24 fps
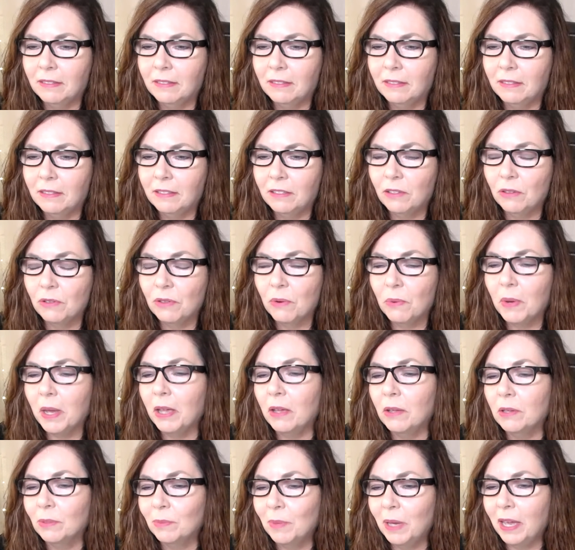So the
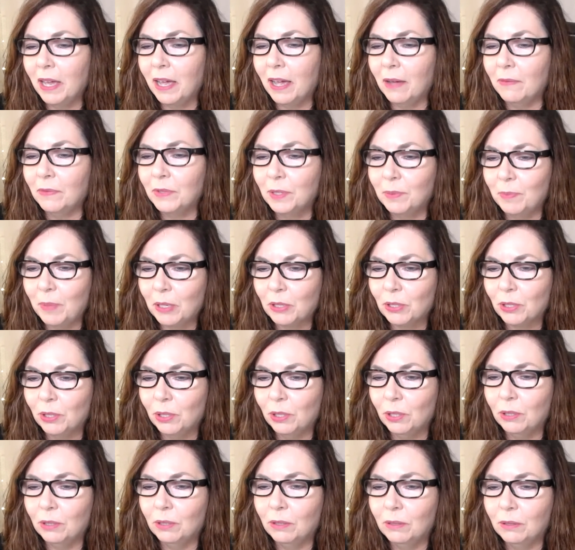whales may have a
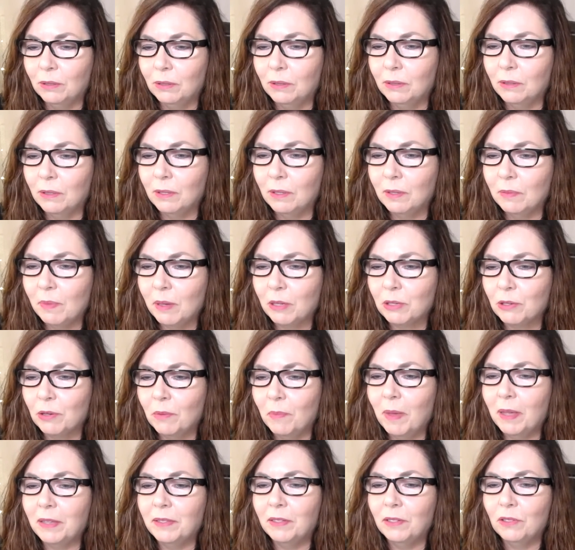special special
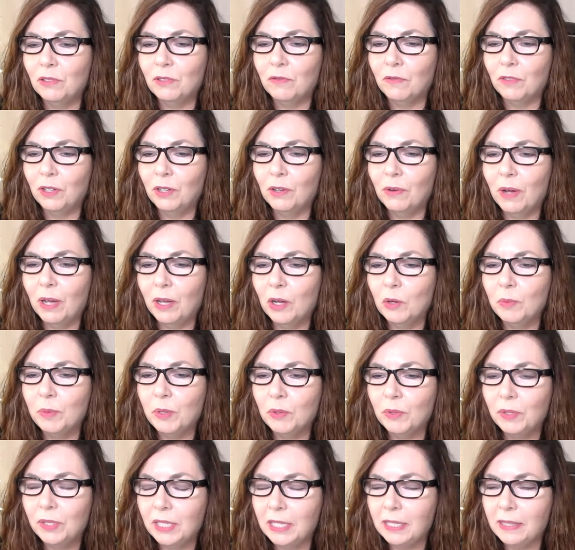message for you. I hope
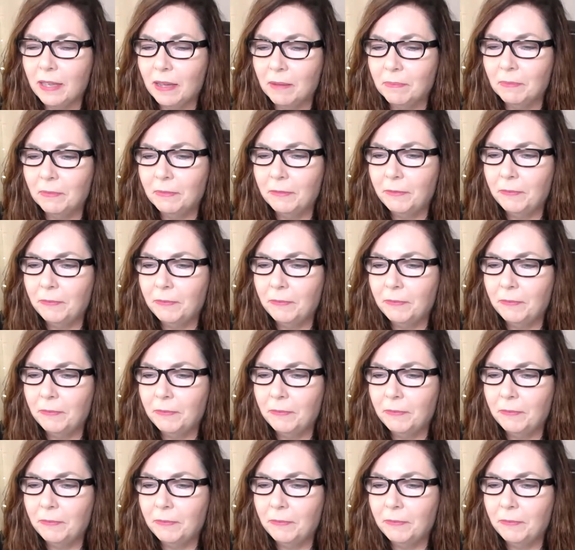you see them.